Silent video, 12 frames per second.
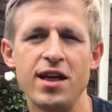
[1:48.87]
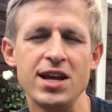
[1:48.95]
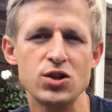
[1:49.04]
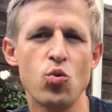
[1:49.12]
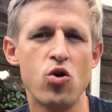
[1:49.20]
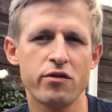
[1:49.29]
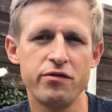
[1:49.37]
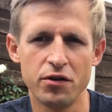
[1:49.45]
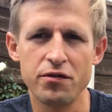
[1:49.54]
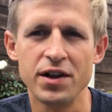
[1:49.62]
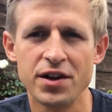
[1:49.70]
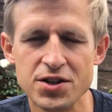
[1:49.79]
and then his walk
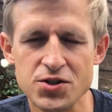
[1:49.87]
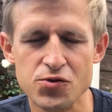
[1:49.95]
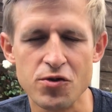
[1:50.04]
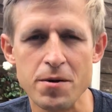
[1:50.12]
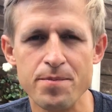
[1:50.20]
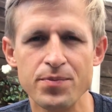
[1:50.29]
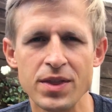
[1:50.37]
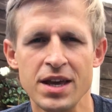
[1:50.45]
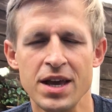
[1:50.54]
fulfilled his dream.